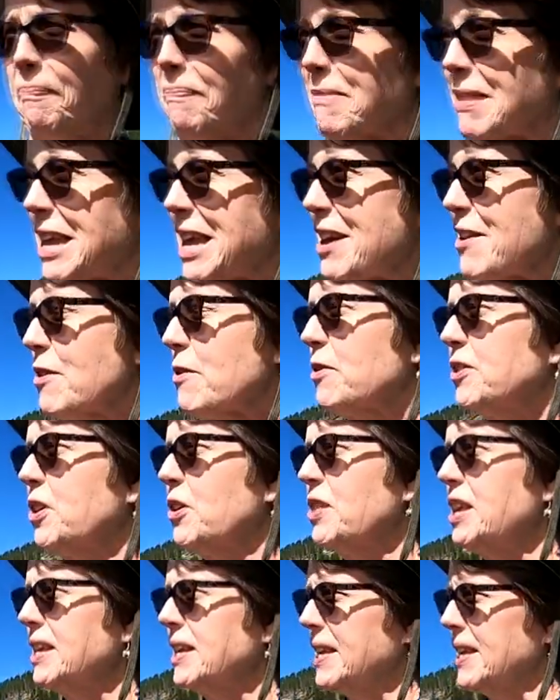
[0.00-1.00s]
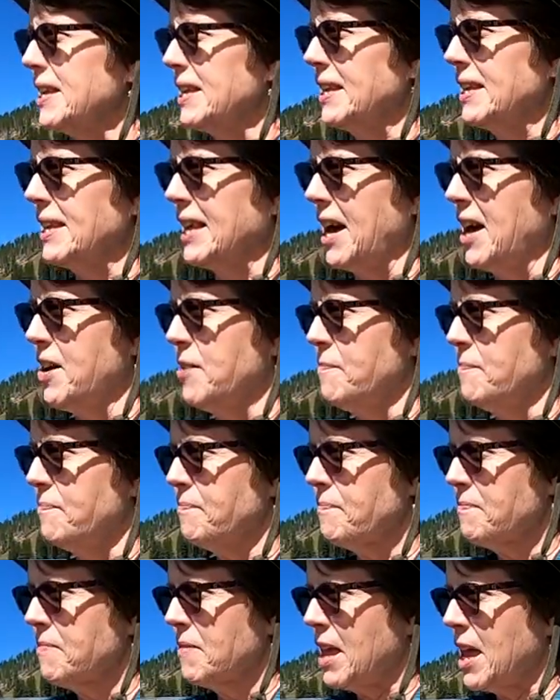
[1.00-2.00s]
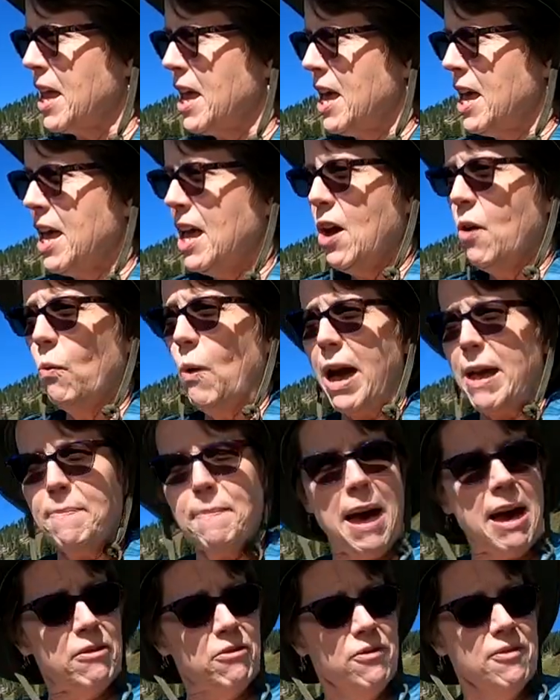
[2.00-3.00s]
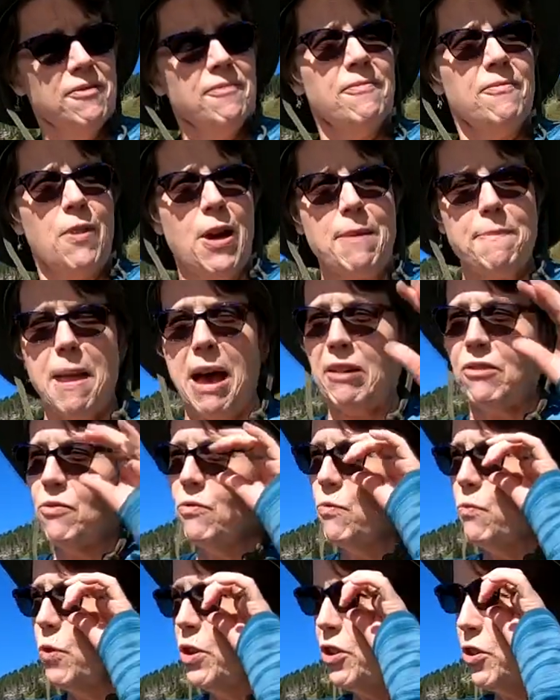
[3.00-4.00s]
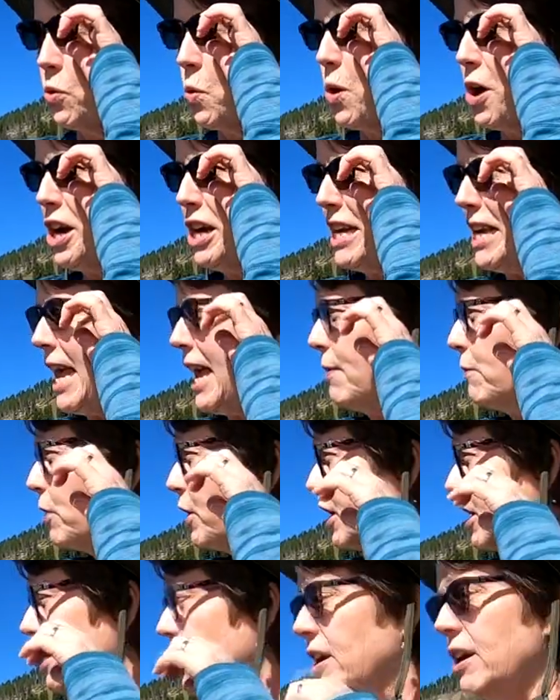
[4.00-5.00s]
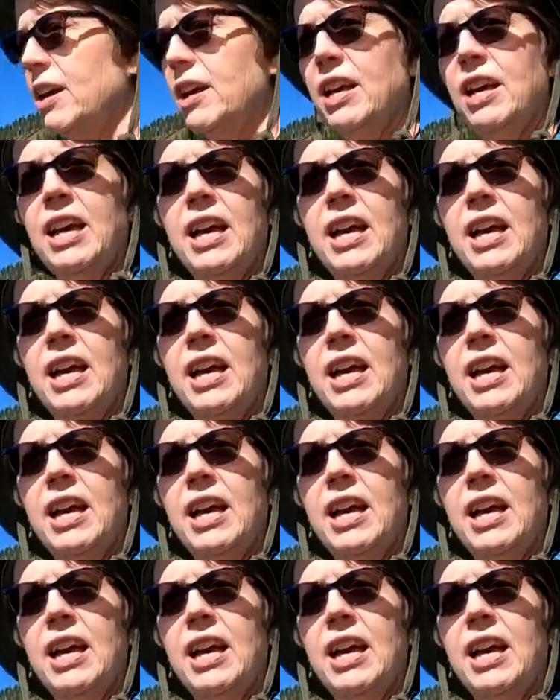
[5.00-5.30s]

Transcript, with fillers: All right. So this is um, White Mountain, White Mountain Resort. In what state?